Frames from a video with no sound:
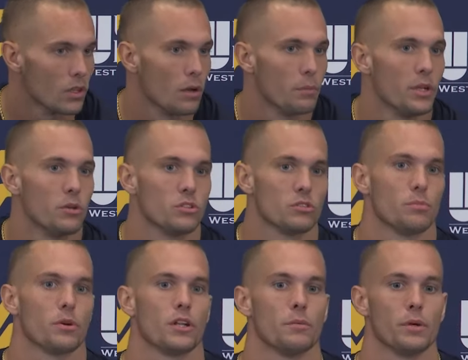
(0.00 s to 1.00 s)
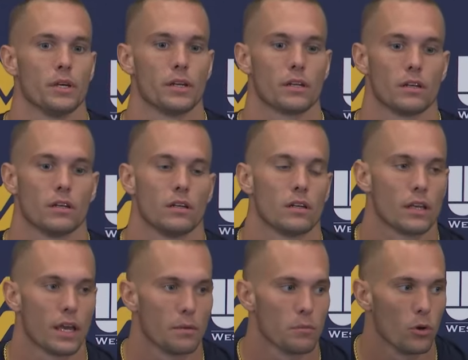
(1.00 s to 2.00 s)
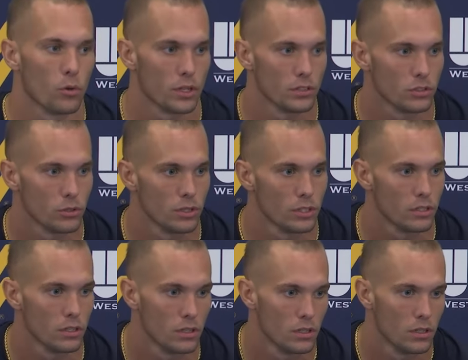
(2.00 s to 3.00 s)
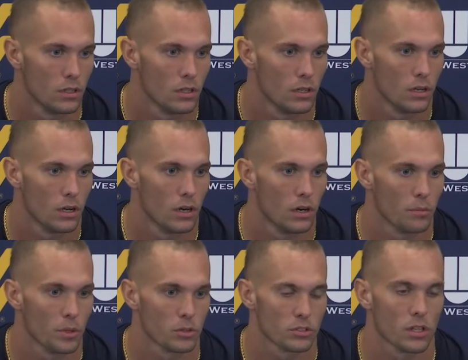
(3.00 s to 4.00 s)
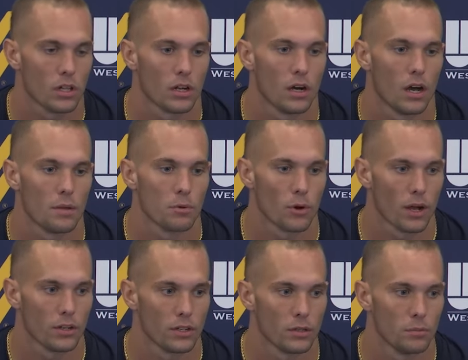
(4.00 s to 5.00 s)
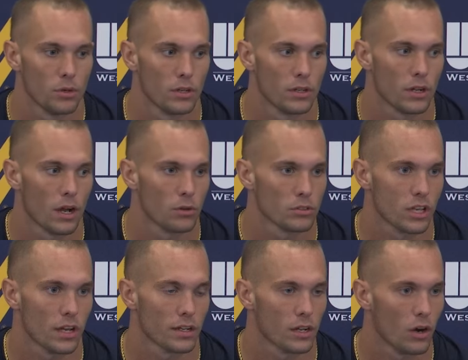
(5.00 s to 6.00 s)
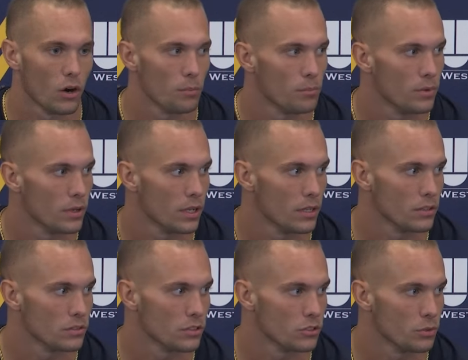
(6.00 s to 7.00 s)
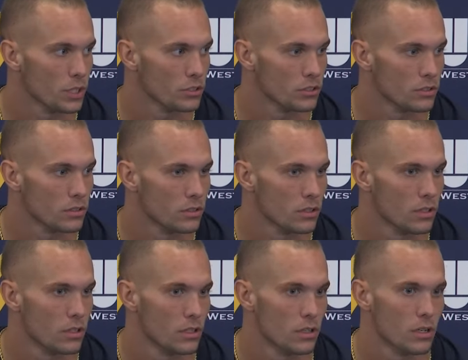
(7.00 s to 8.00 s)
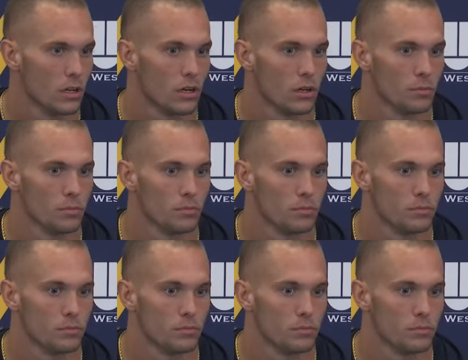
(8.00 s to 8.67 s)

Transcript: I mean, it was a pretty big game going into it. There was a lot of hype around it, but I was kind of calm in the situation. You